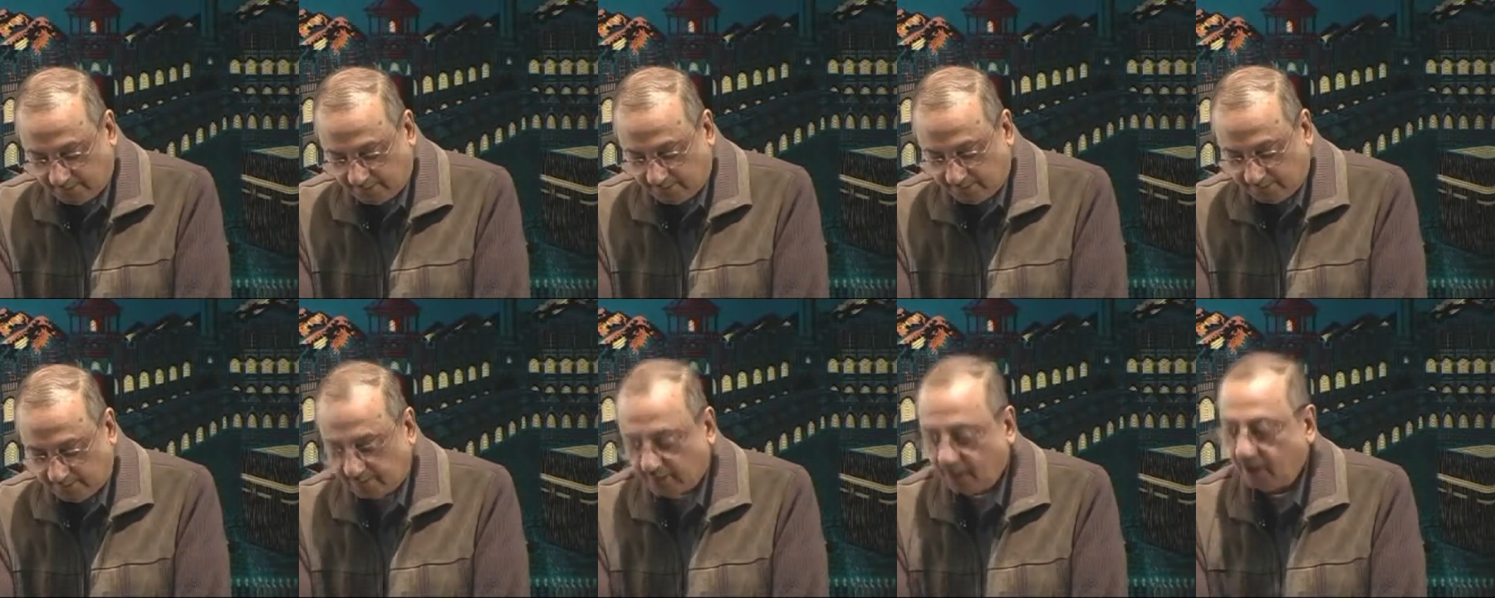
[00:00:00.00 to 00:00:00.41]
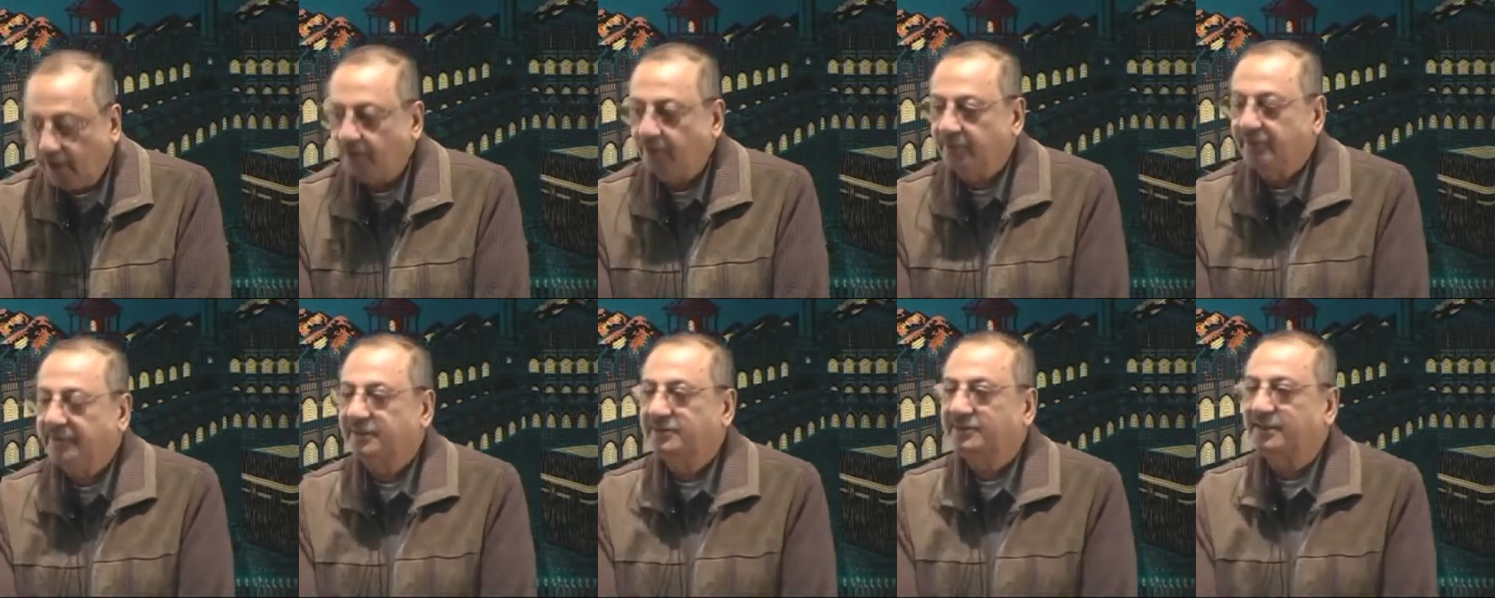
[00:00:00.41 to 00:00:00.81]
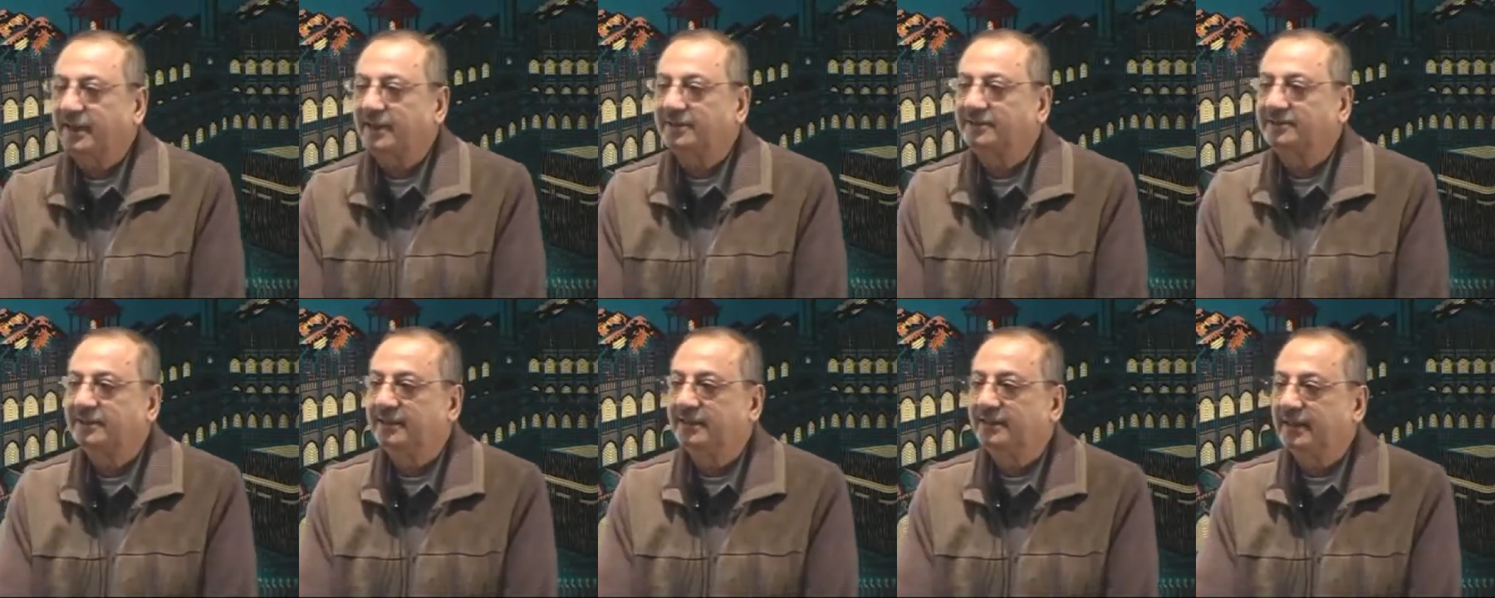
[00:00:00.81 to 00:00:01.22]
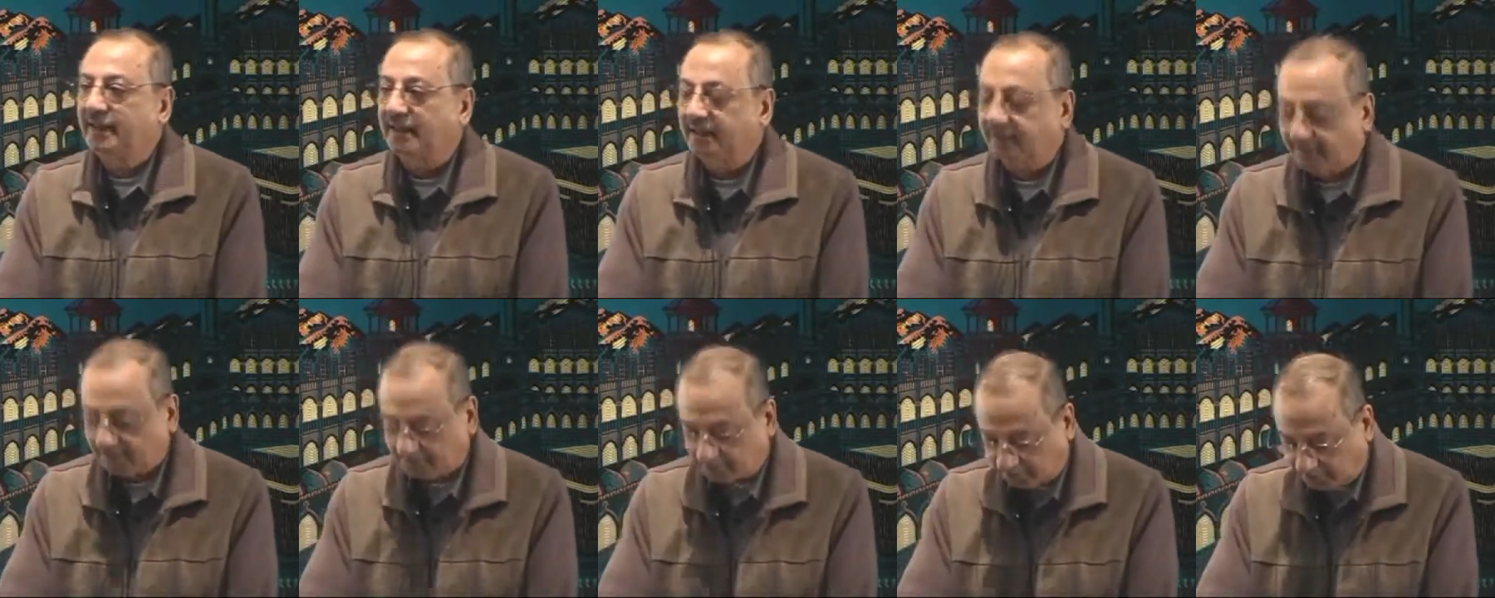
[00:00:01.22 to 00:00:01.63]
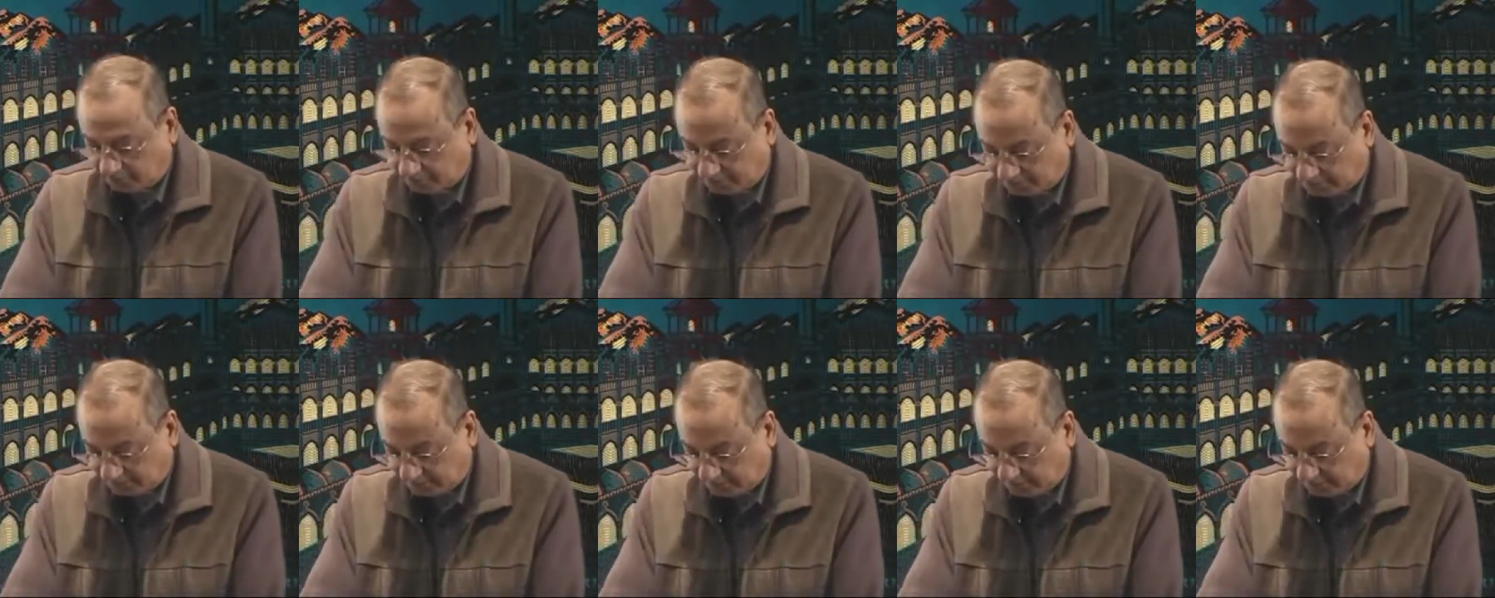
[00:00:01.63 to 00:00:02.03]
Now he's asking another
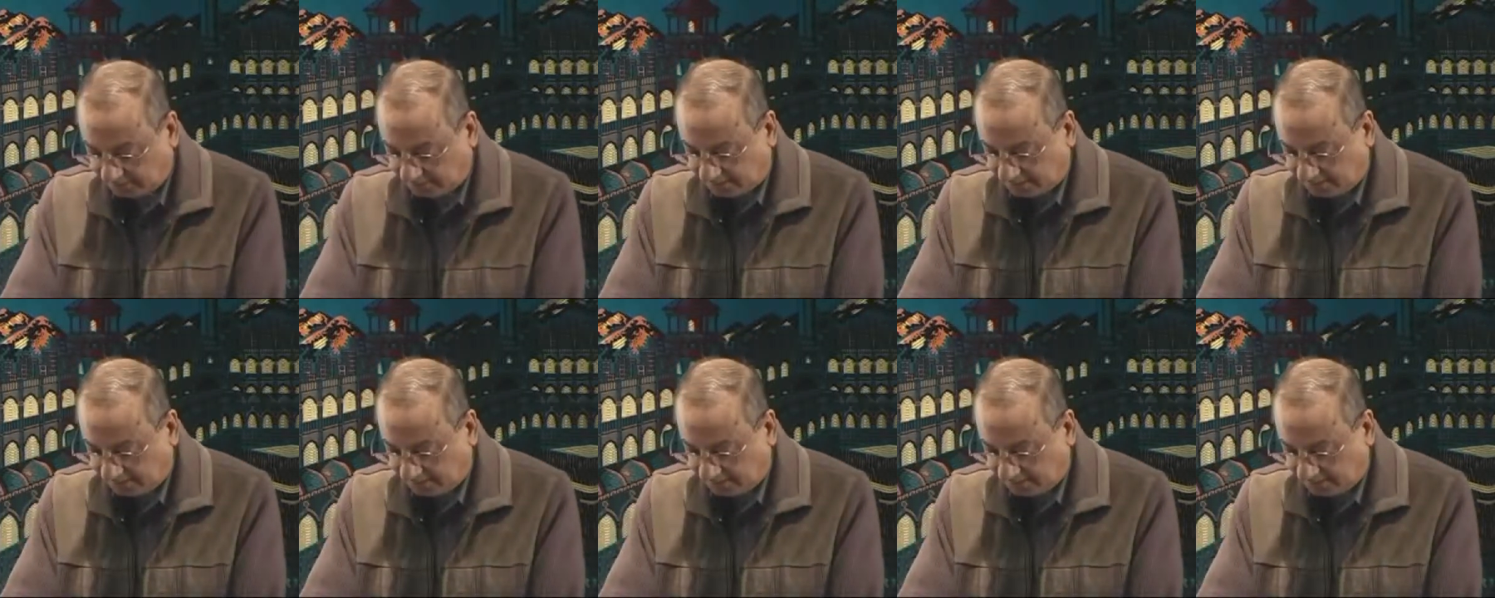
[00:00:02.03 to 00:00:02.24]
question.